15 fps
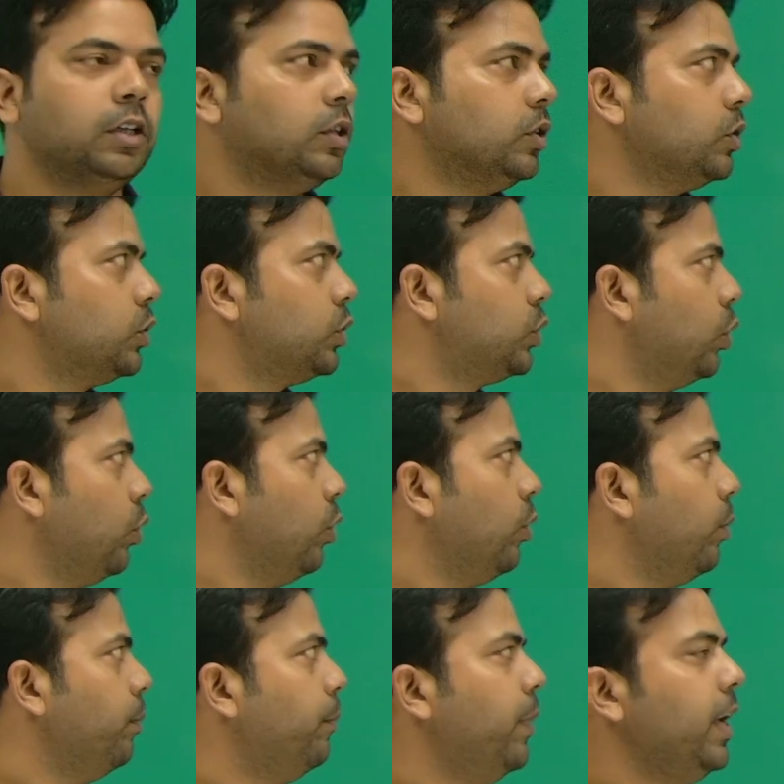
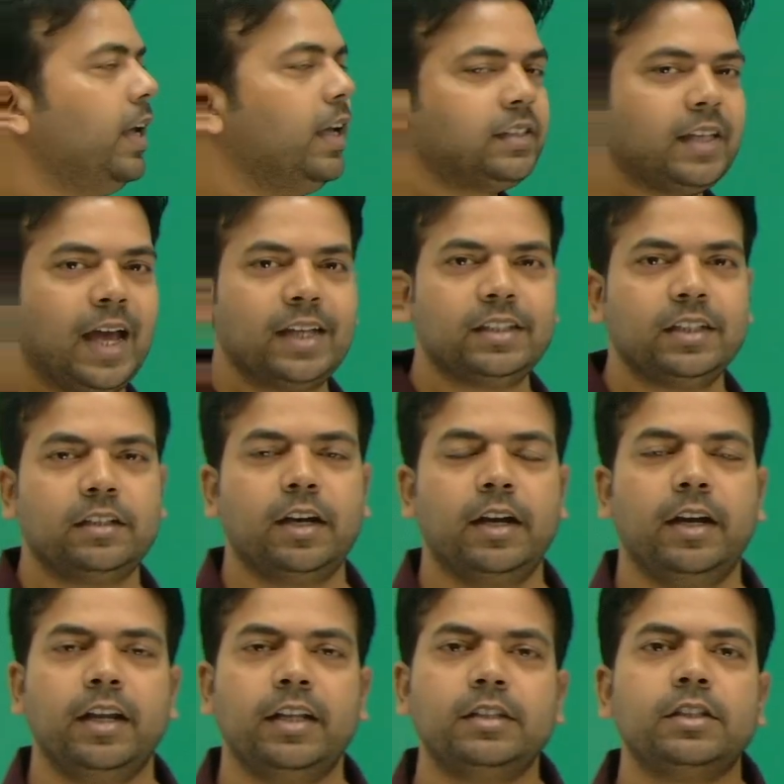So base has a
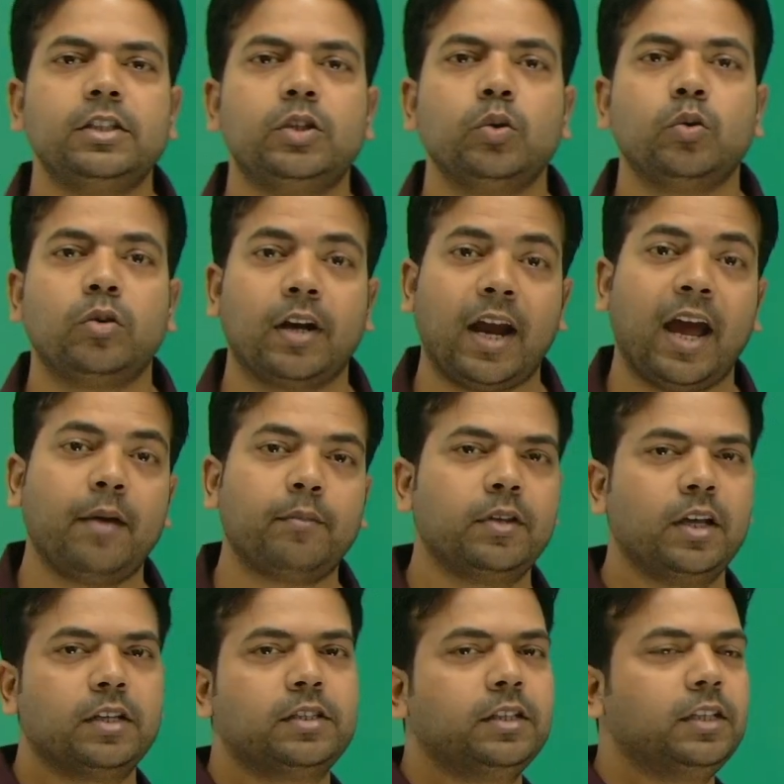tendency to grab
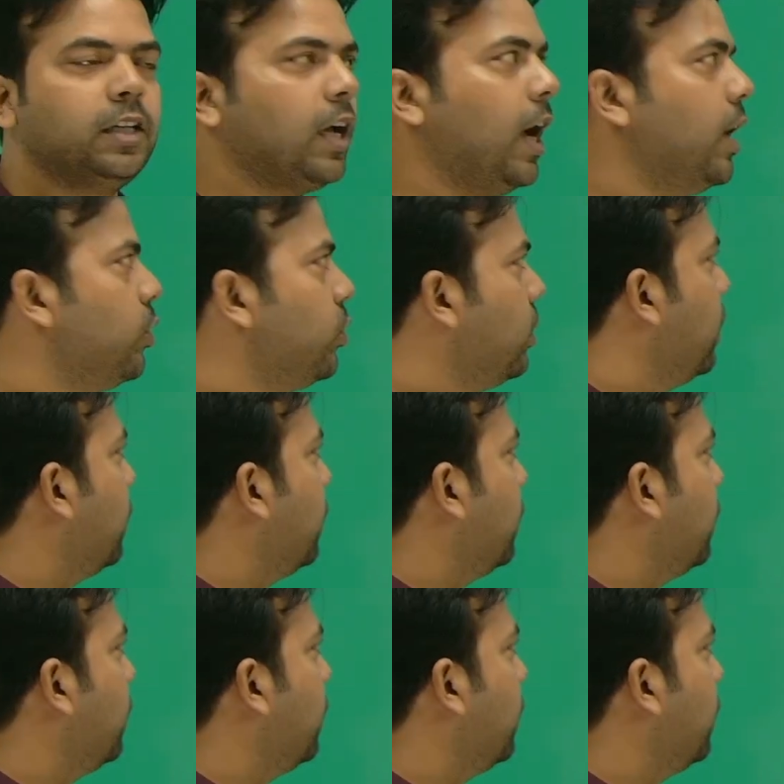the acidic hydrogen,